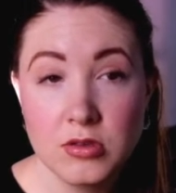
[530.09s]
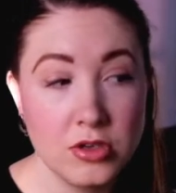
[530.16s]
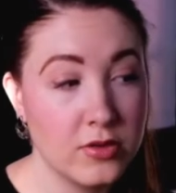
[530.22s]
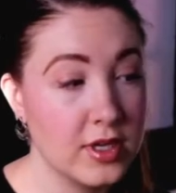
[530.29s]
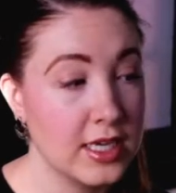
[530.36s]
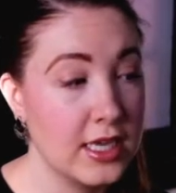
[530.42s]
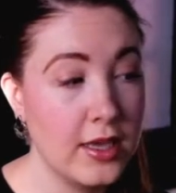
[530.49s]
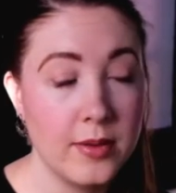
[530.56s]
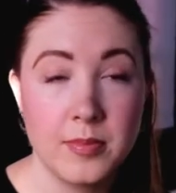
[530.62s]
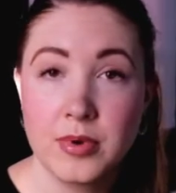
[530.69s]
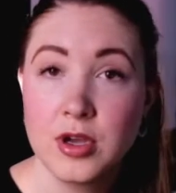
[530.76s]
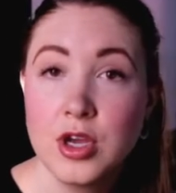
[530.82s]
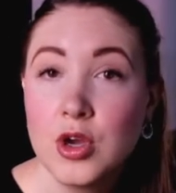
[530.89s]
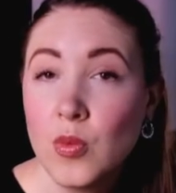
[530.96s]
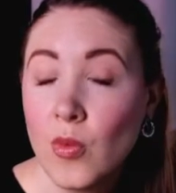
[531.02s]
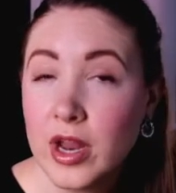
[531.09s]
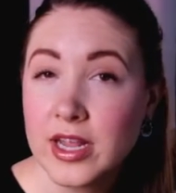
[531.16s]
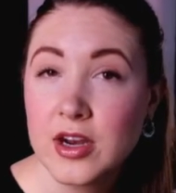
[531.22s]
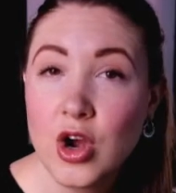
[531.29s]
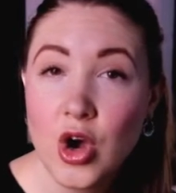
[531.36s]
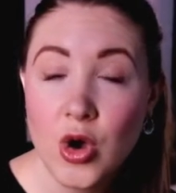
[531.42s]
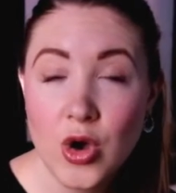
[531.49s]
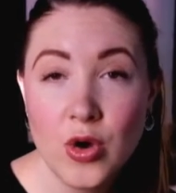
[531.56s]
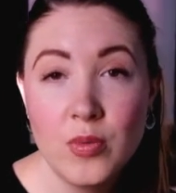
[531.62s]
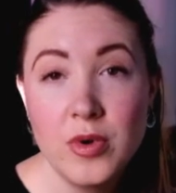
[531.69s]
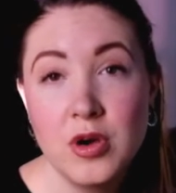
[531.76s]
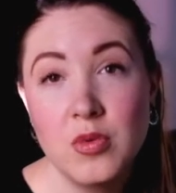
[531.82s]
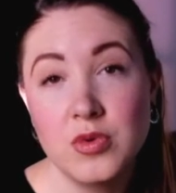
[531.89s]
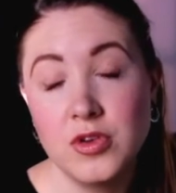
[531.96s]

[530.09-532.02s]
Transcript: You can keep one at home,